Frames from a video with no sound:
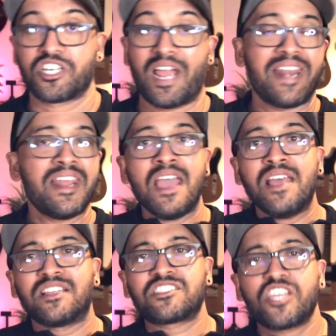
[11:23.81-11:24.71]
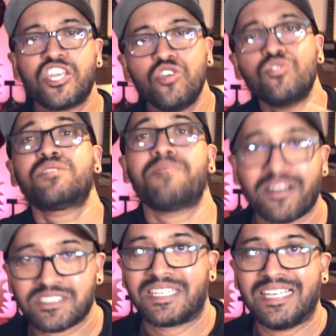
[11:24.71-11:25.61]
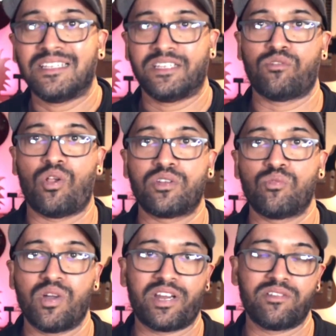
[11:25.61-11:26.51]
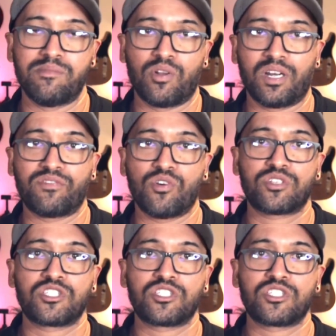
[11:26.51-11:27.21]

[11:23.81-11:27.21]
And there's a huge amount of skill involved in working remotely, folks.